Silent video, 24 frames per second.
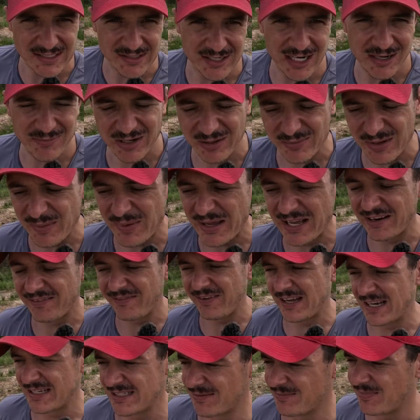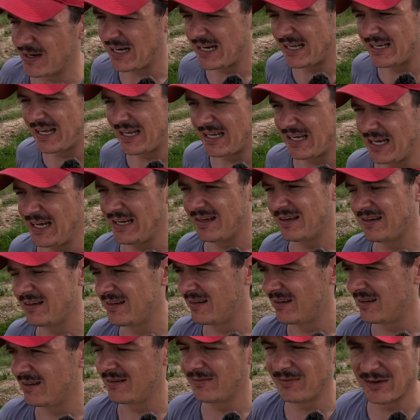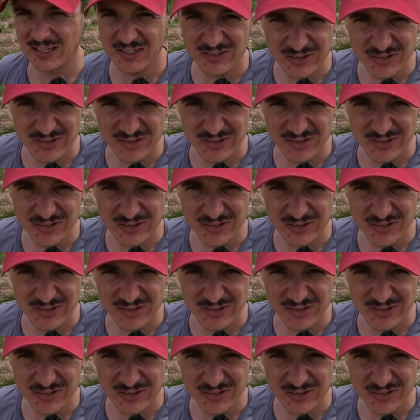too. That might be about 1,000 baht, that hat. And